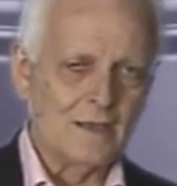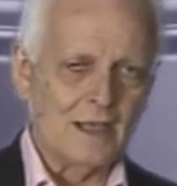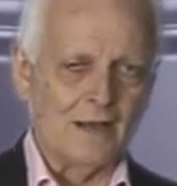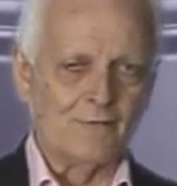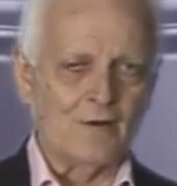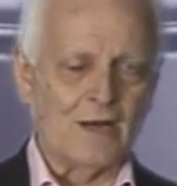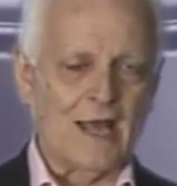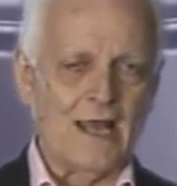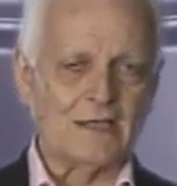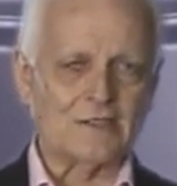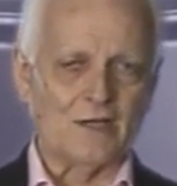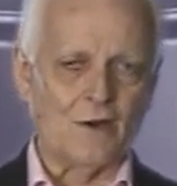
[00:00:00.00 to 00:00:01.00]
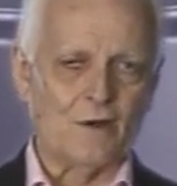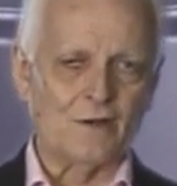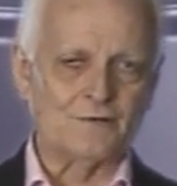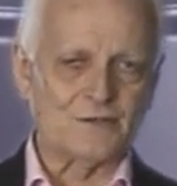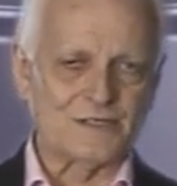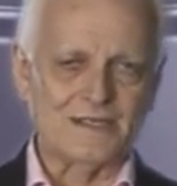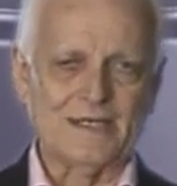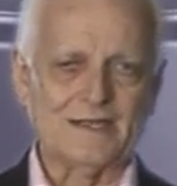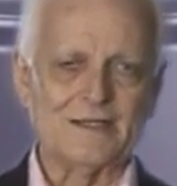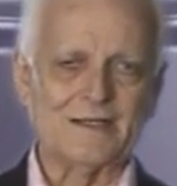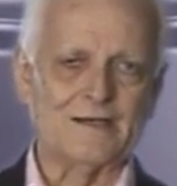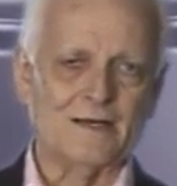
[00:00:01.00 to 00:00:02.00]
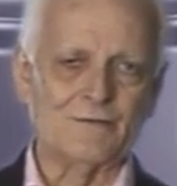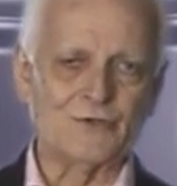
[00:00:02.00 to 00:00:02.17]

and realize that all have sinned and come